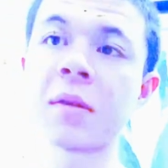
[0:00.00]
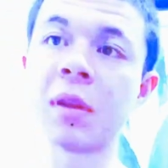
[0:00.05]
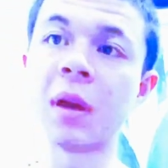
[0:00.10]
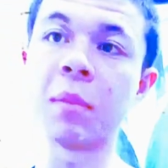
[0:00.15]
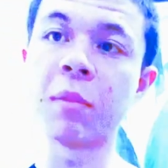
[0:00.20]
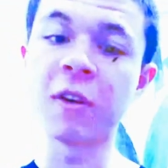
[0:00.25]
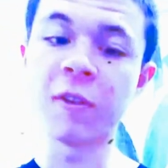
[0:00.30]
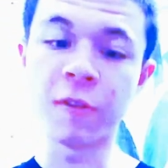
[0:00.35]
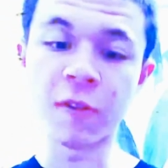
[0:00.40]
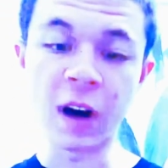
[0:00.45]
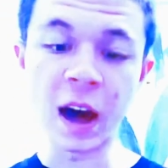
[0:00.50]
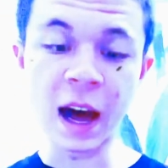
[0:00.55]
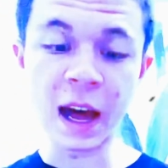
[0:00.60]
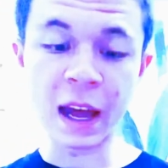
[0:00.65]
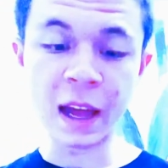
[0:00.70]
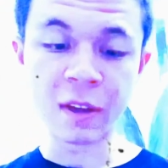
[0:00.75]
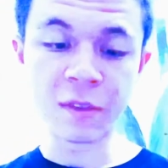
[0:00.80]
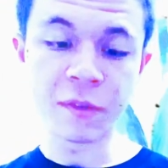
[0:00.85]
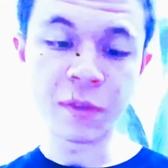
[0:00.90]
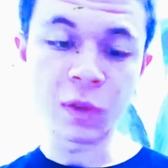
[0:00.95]
number
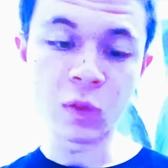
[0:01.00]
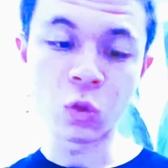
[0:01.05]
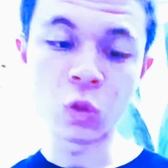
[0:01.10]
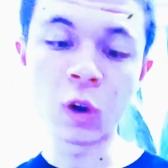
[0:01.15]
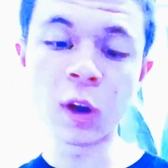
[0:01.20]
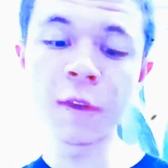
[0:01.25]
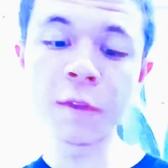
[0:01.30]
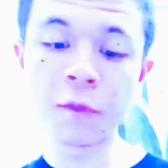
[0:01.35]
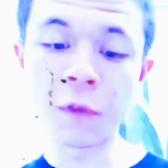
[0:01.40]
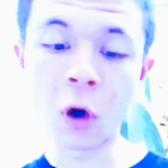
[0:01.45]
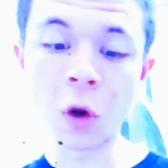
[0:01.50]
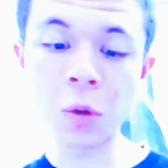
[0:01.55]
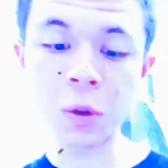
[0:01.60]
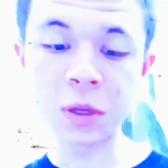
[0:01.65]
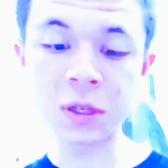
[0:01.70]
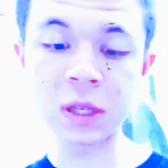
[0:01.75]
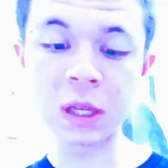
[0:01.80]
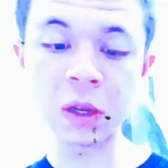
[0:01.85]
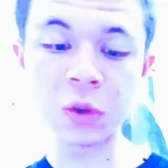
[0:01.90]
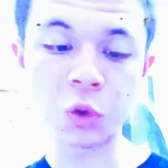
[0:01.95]
5. Not
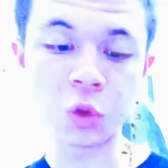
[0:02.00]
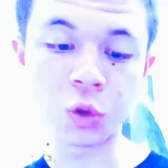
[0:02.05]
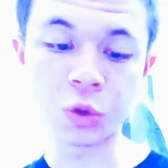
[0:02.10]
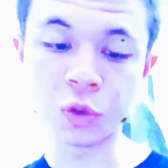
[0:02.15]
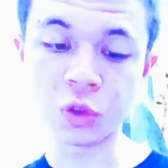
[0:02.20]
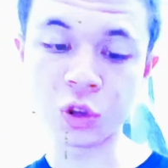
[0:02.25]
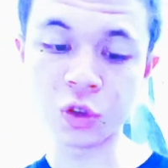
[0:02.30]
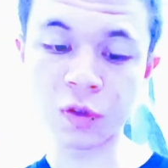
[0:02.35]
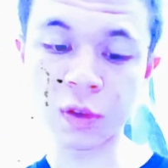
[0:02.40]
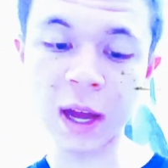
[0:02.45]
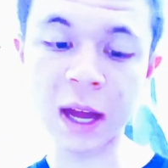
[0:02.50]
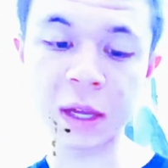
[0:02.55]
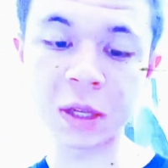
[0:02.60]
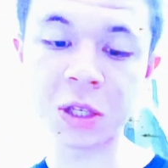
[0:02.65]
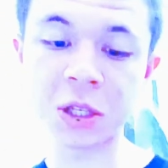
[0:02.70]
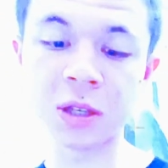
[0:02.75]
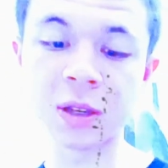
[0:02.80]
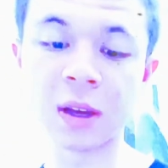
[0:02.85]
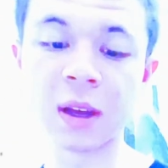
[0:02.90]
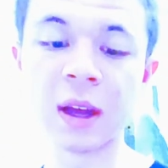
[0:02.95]
focusing during the
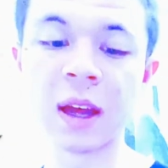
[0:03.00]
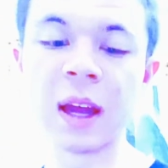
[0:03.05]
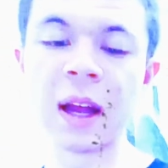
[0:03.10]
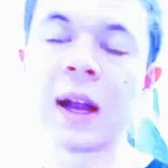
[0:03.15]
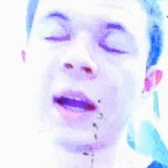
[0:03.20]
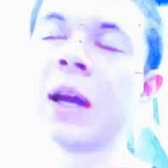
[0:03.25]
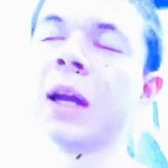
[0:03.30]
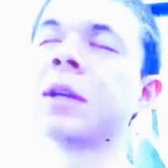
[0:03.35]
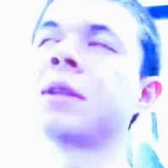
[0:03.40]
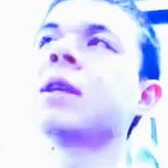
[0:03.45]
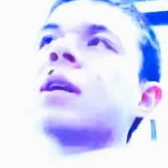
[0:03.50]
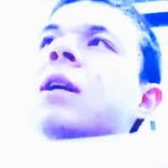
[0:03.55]
stretch. It's